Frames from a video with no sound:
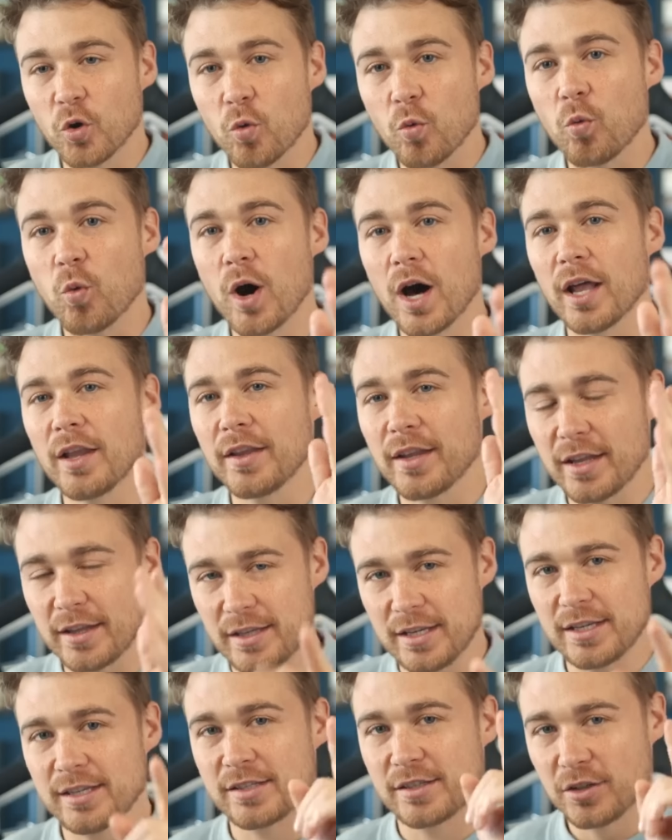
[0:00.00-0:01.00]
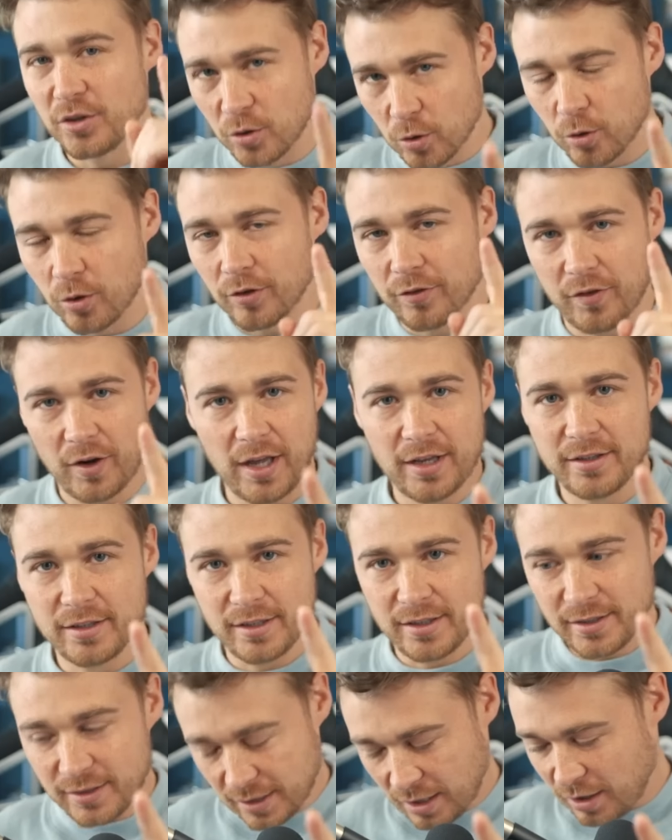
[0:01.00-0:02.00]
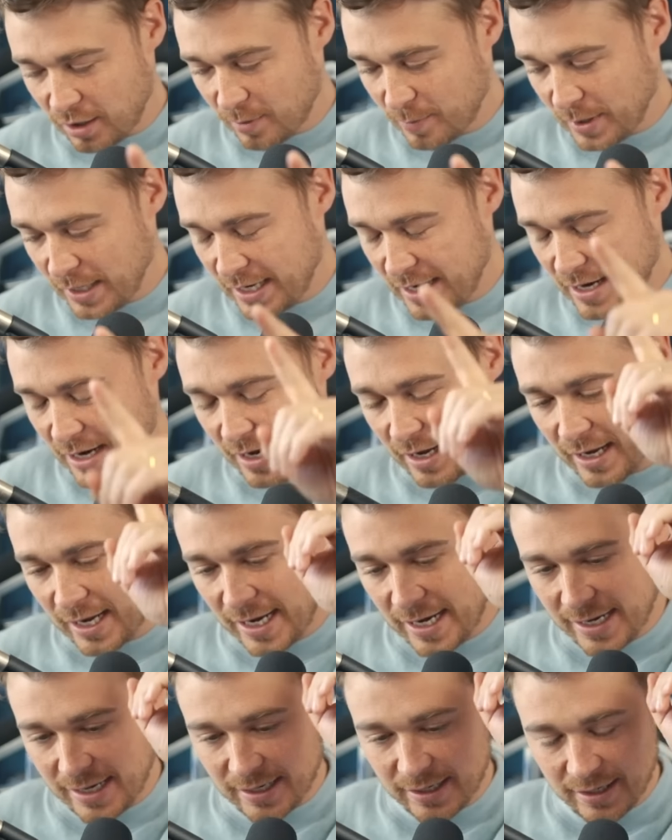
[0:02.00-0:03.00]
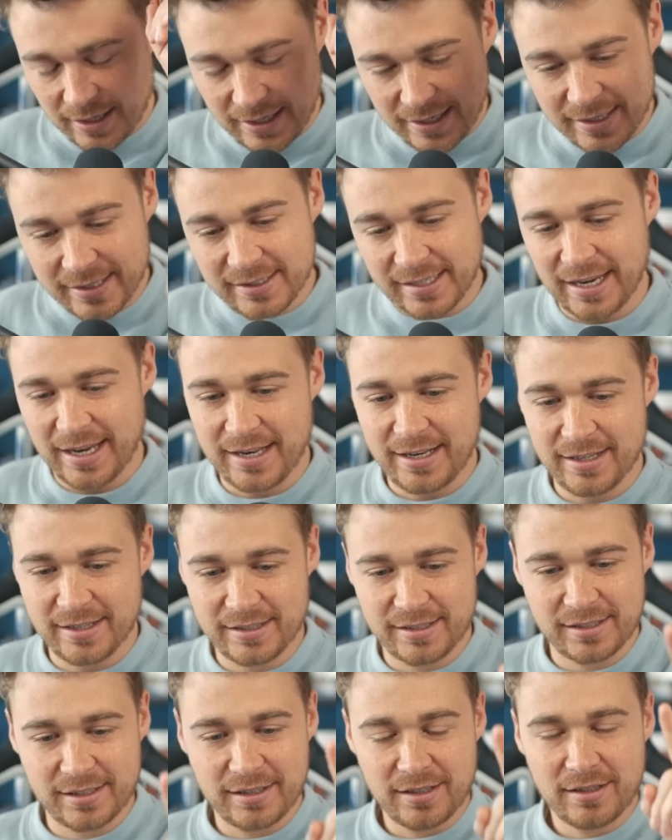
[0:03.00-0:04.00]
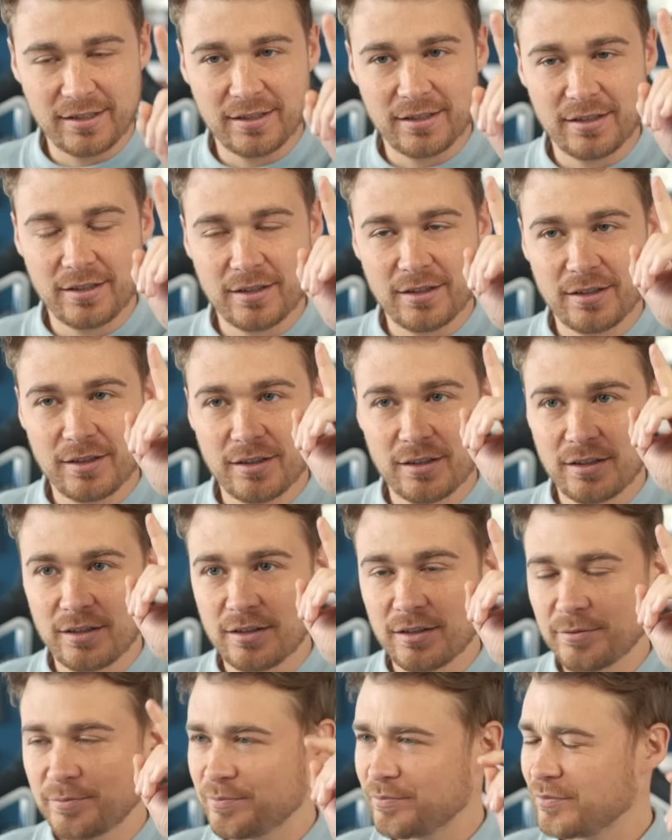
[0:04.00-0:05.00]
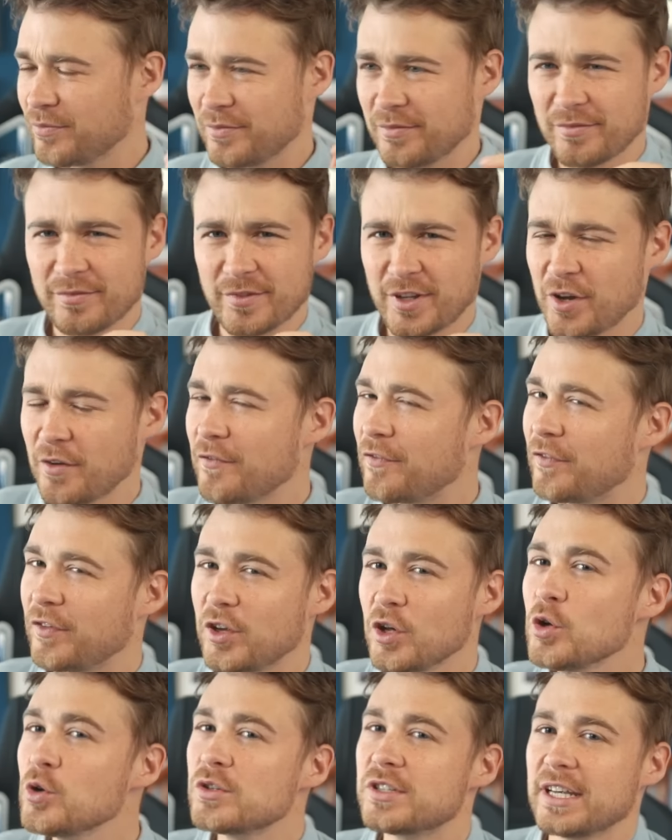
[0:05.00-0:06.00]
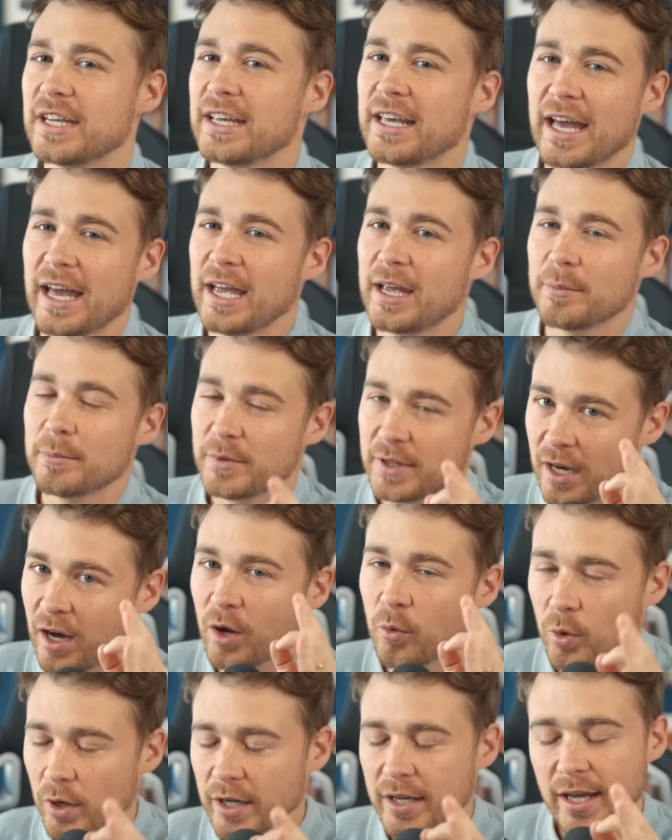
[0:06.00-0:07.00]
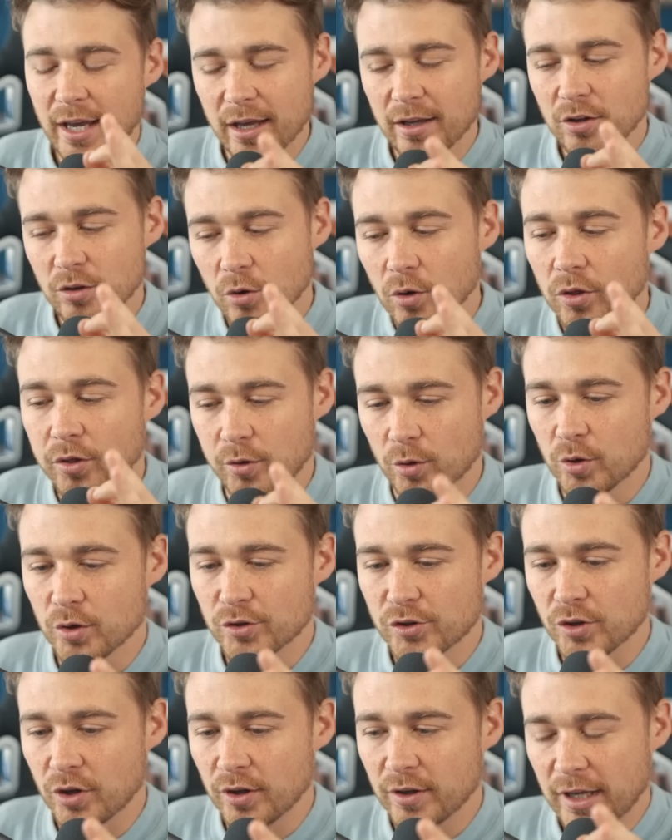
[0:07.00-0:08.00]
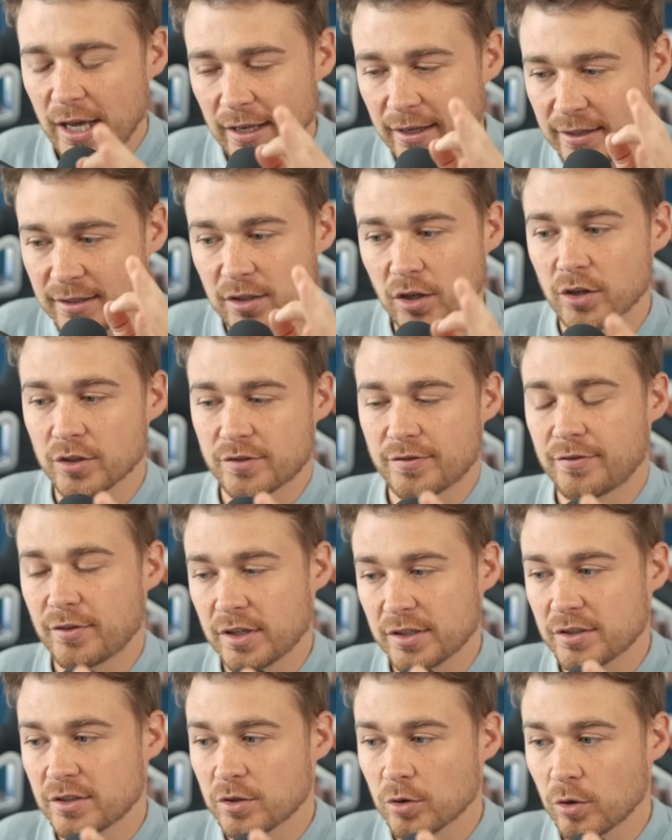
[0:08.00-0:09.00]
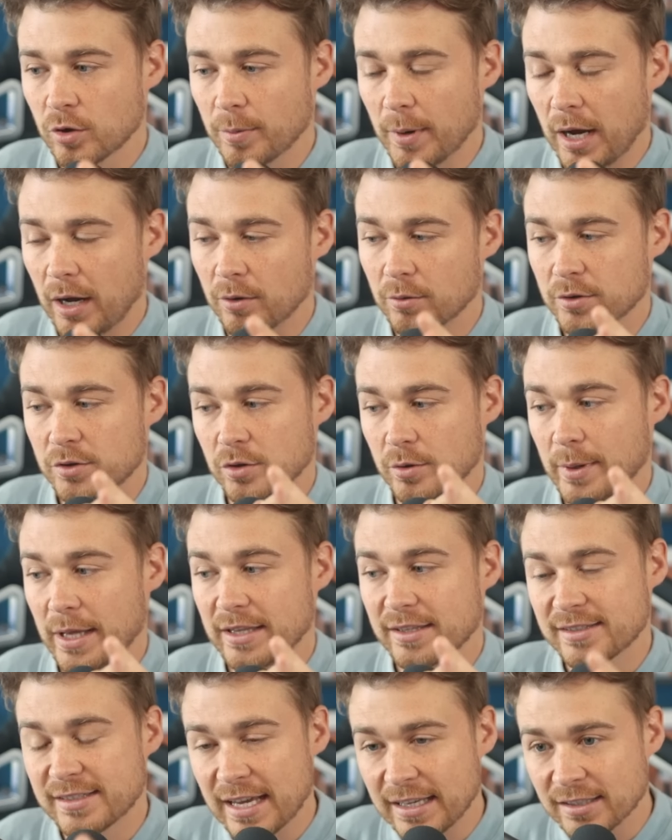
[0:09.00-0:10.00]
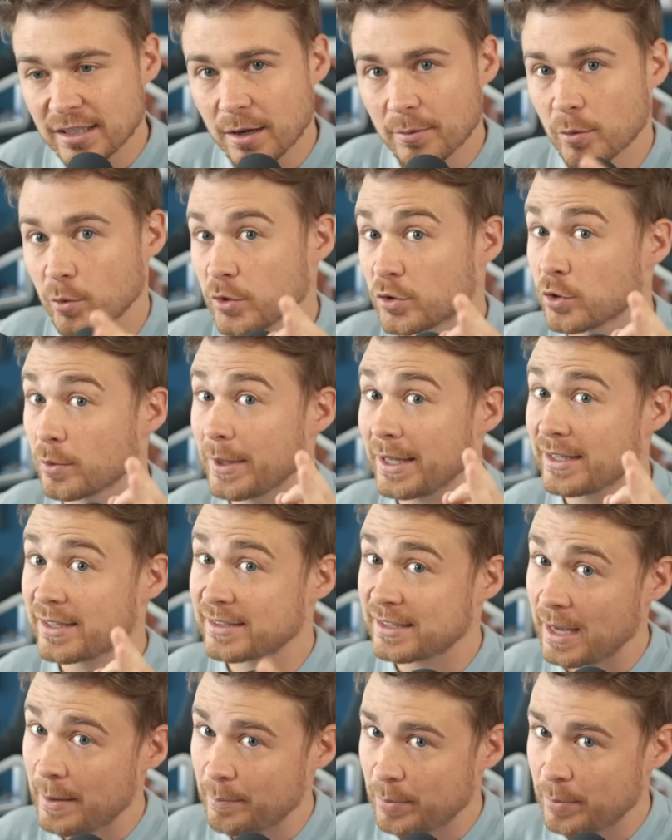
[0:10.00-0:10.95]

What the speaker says: won this North London derby. A intense, confusing game that I want to get your thoughts on. And there's lots for us to talk about. I want to talk about the setup. I want to talk about the set